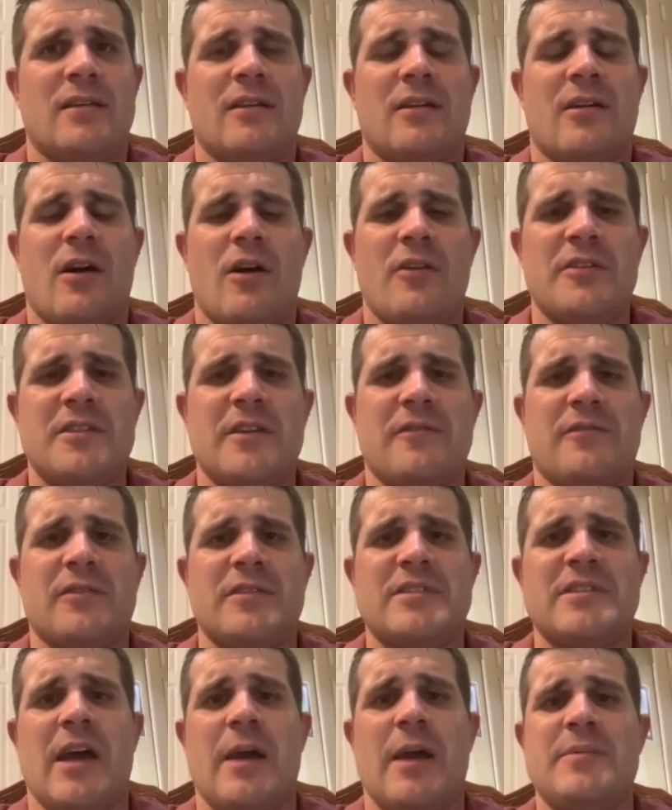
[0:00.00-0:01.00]
all the
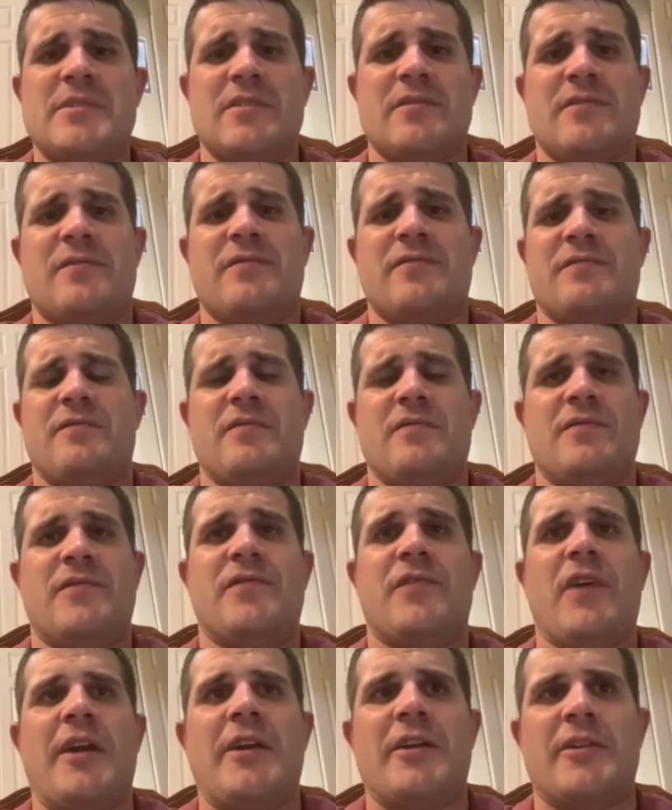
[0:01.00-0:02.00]
different types of
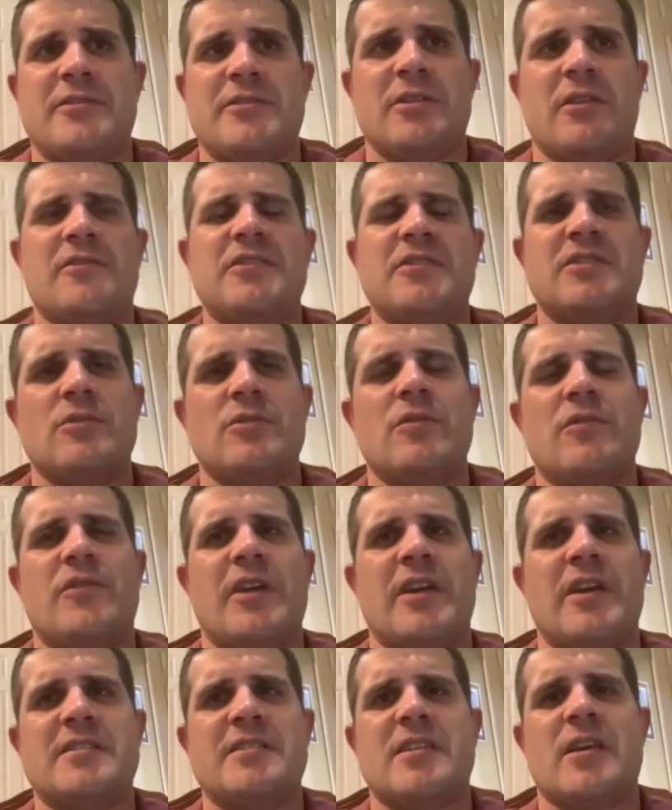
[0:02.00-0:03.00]
fires, all these new
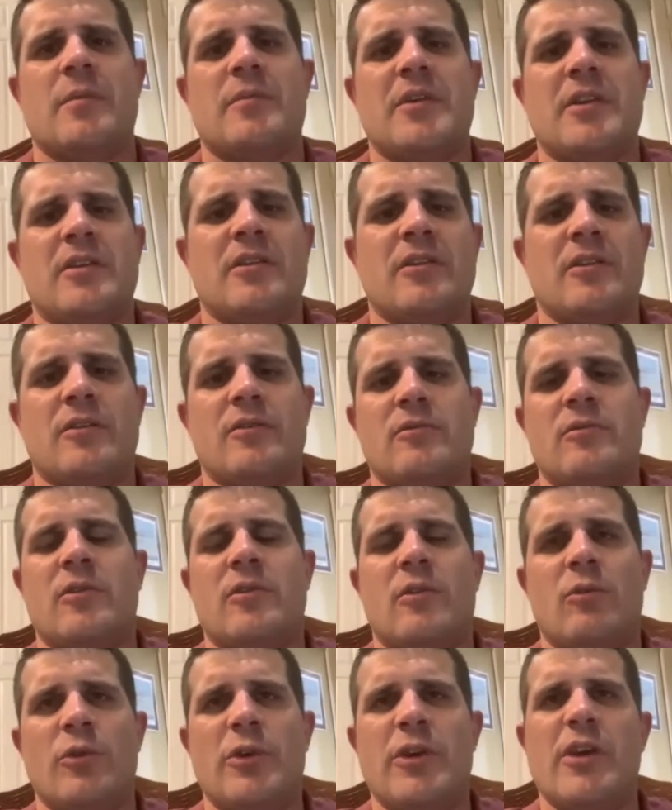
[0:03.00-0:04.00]
things coming out,
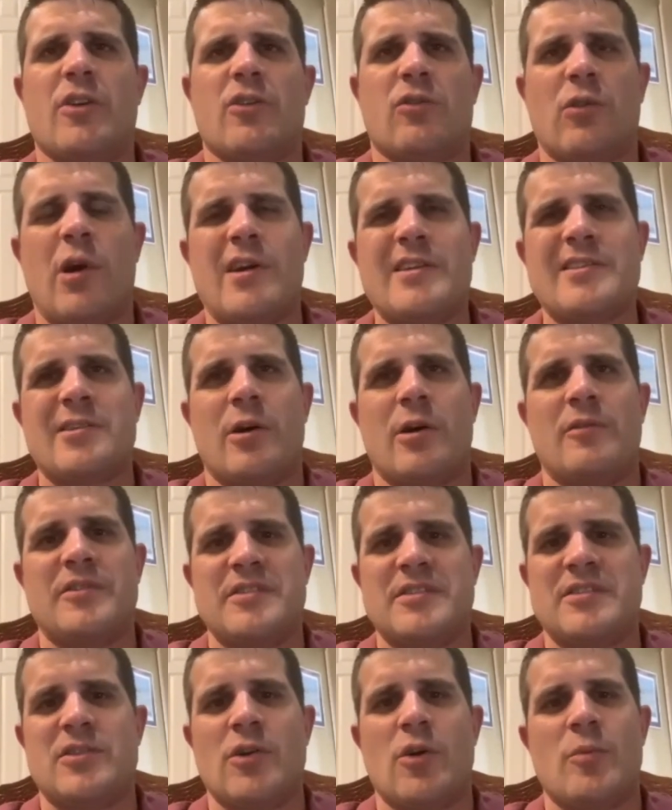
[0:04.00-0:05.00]
really across all
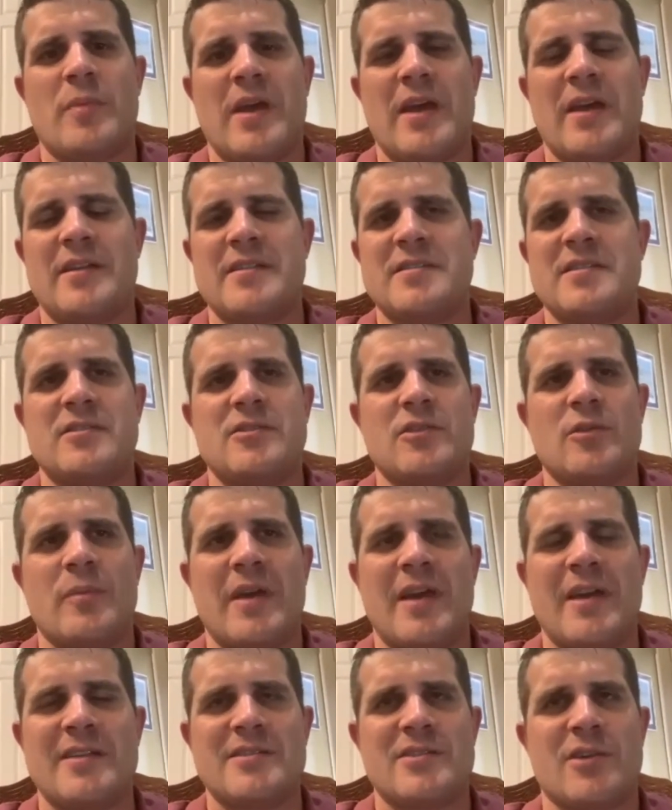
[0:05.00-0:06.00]
these domains. And
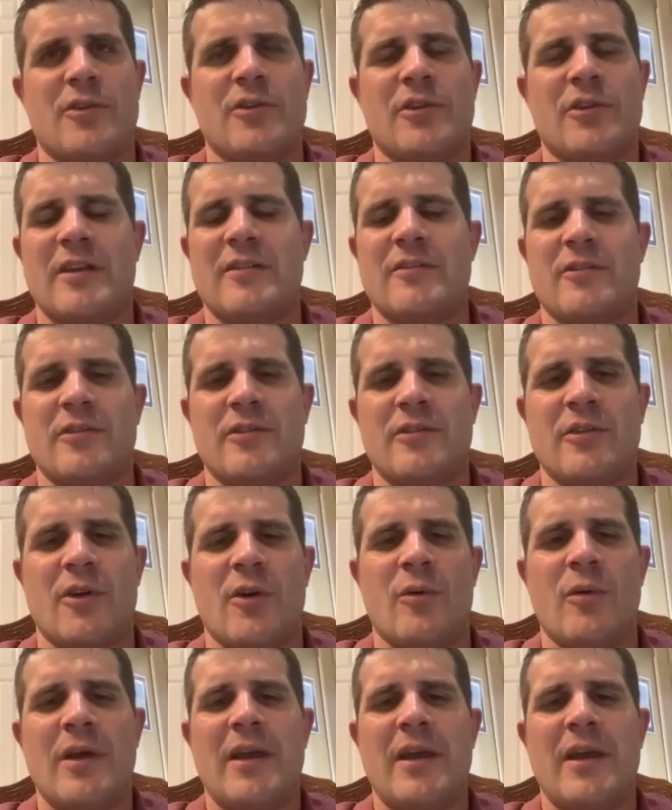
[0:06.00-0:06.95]
domains are you kind of really, you know,